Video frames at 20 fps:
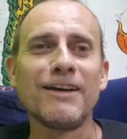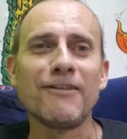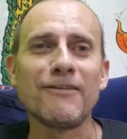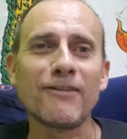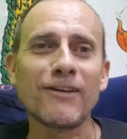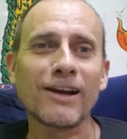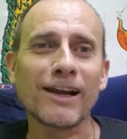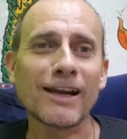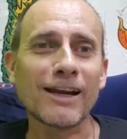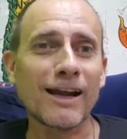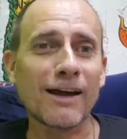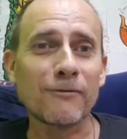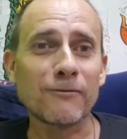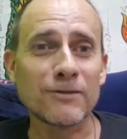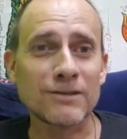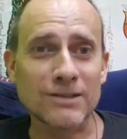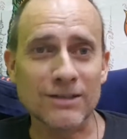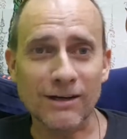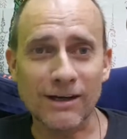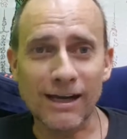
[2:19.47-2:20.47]

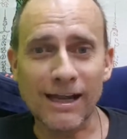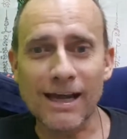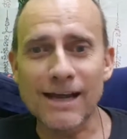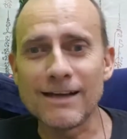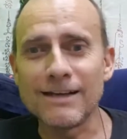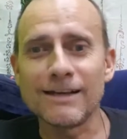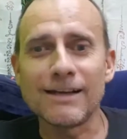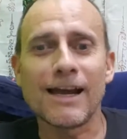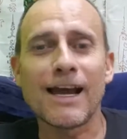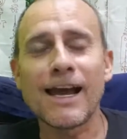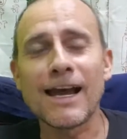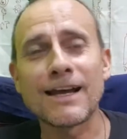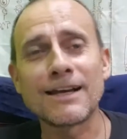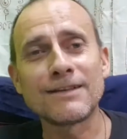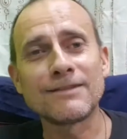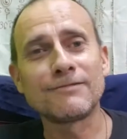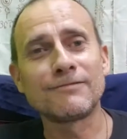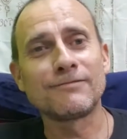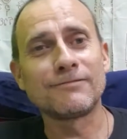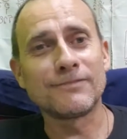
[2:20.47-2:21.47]
with Thailand
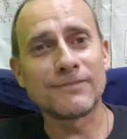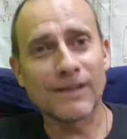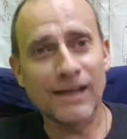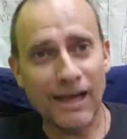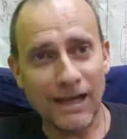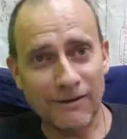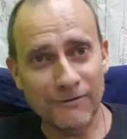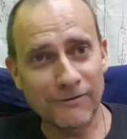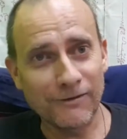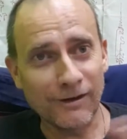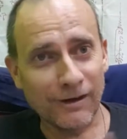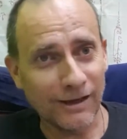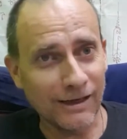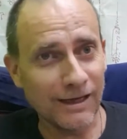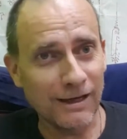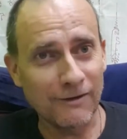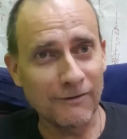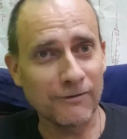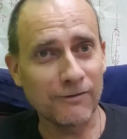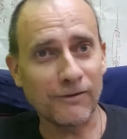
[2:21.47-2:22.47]
and fell in
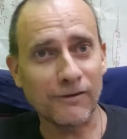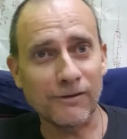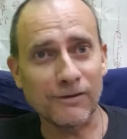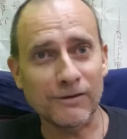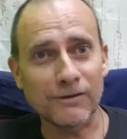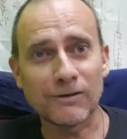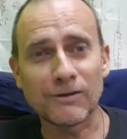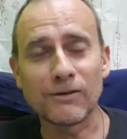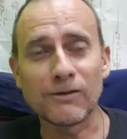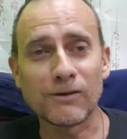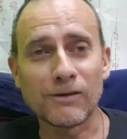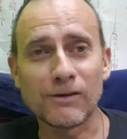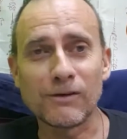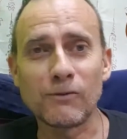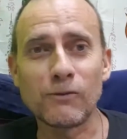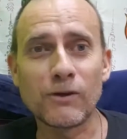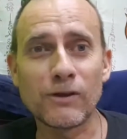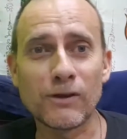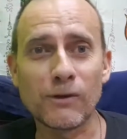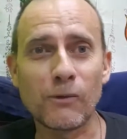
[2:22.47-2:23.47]
love
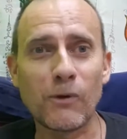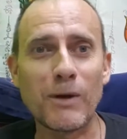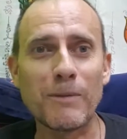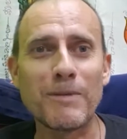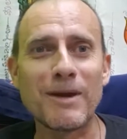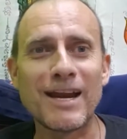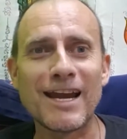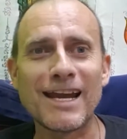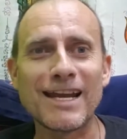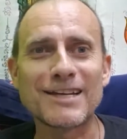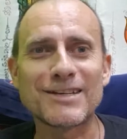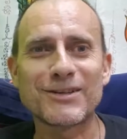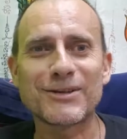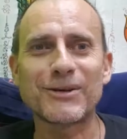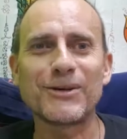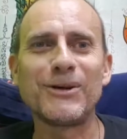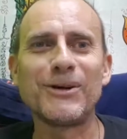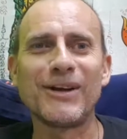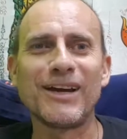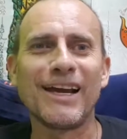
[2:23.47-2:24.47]
with the women here
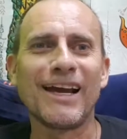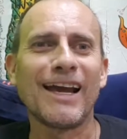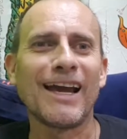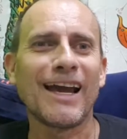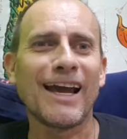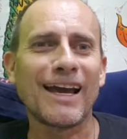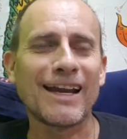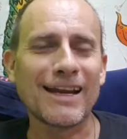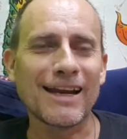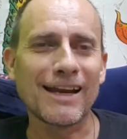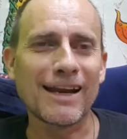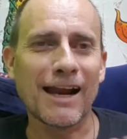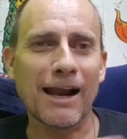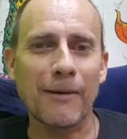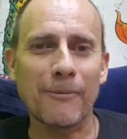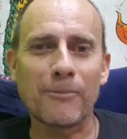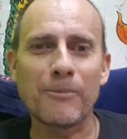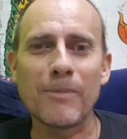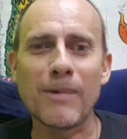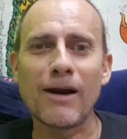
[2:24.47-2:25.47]
too, and ended
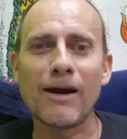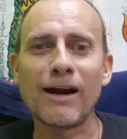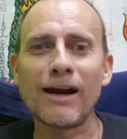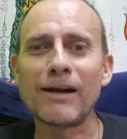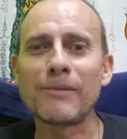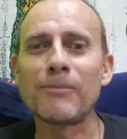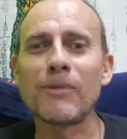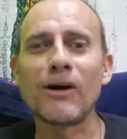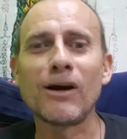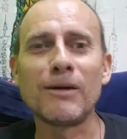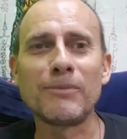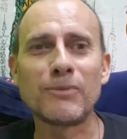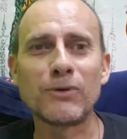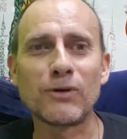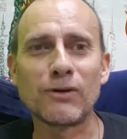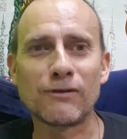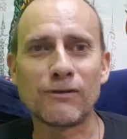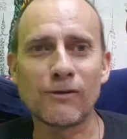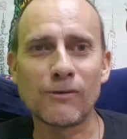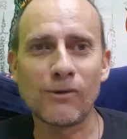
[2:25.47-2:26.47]
up marrying my
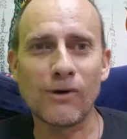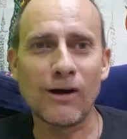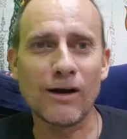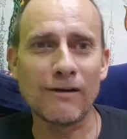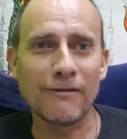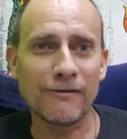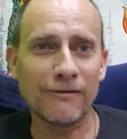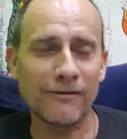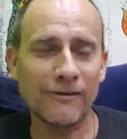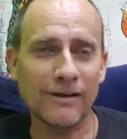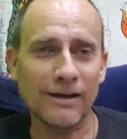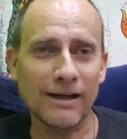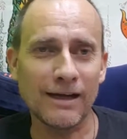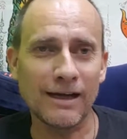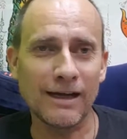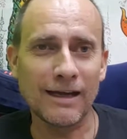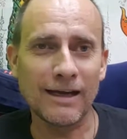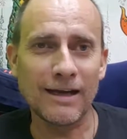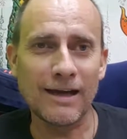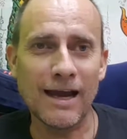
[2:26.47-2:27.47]
beautiful wife
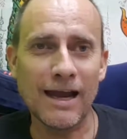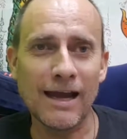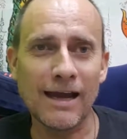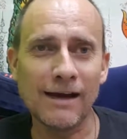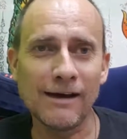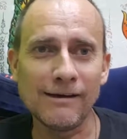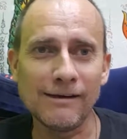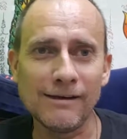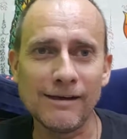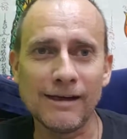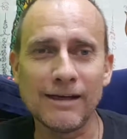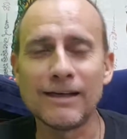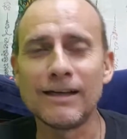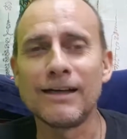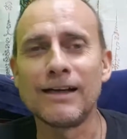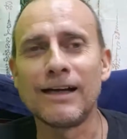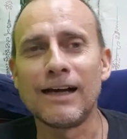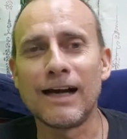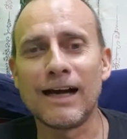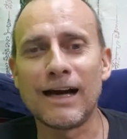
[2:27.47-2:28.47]
now,
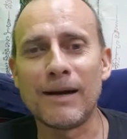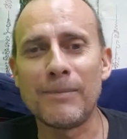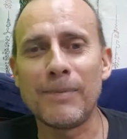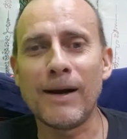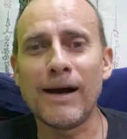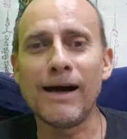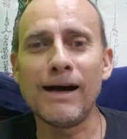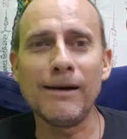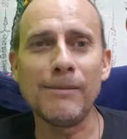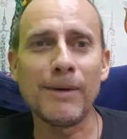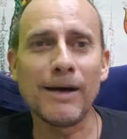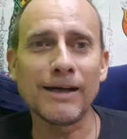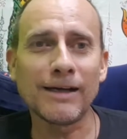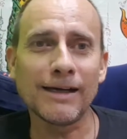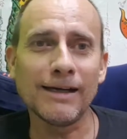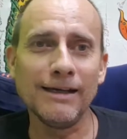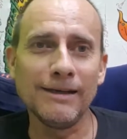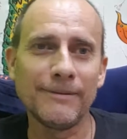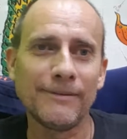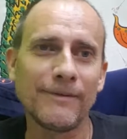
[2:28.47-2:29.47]
Pa
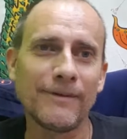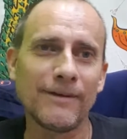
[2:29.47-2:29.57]
Bunker,